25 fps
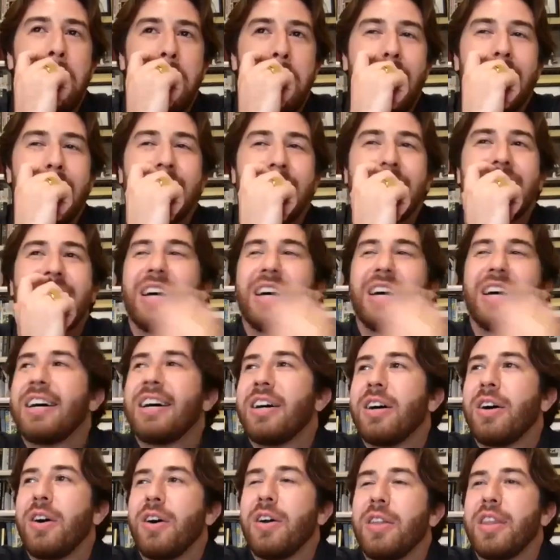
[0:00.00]

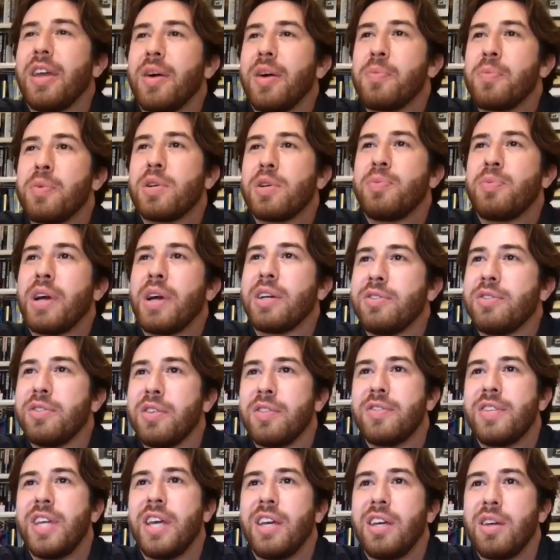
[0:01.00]
that perspective of
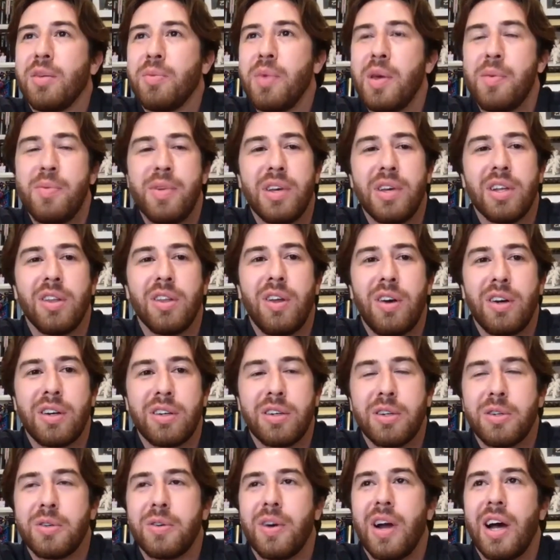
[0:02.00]
taking maybe a longer
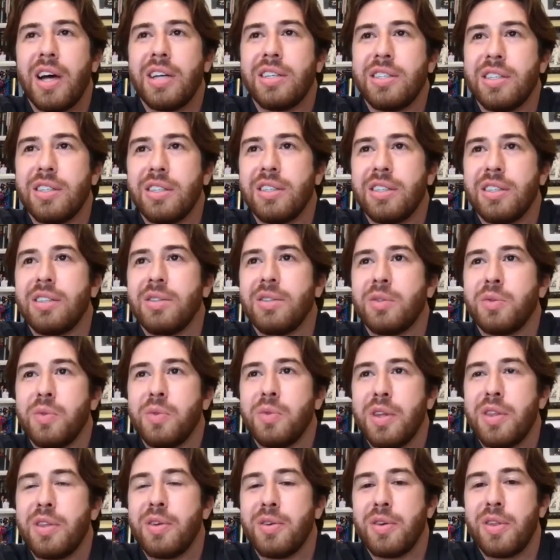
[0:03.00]
horizon
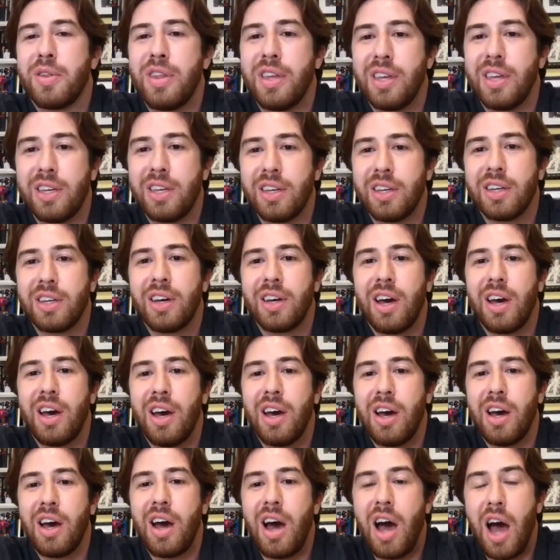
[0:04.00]
with your thinking,
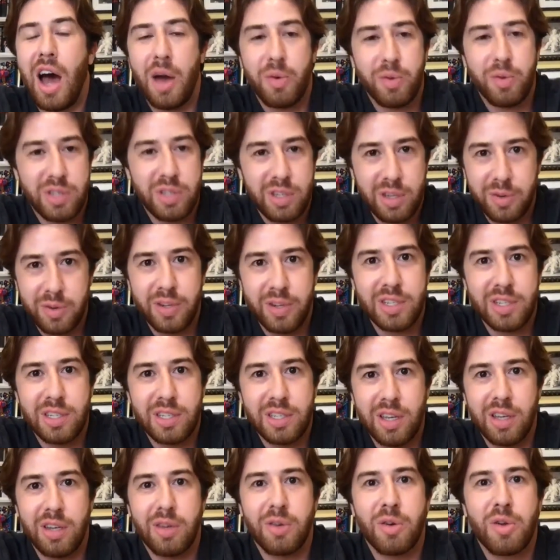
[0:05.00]
I was curious to
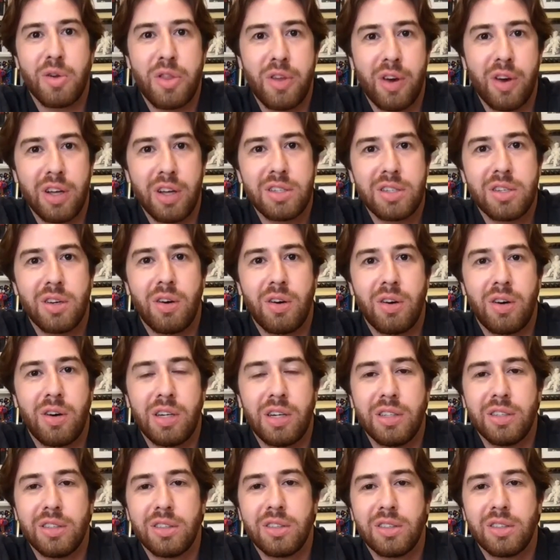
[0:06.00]
get your thoughts
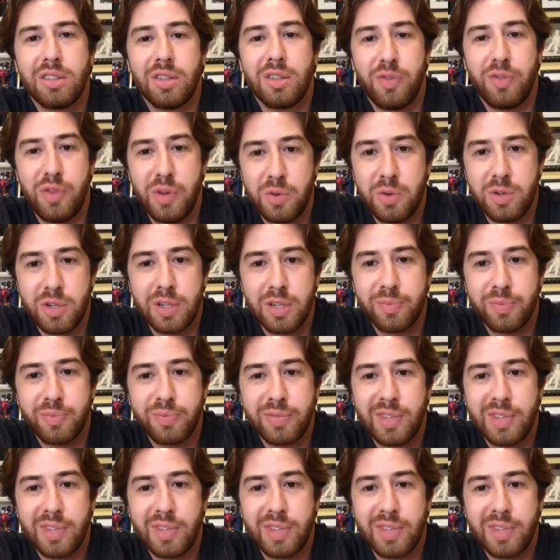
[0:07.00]
on the future,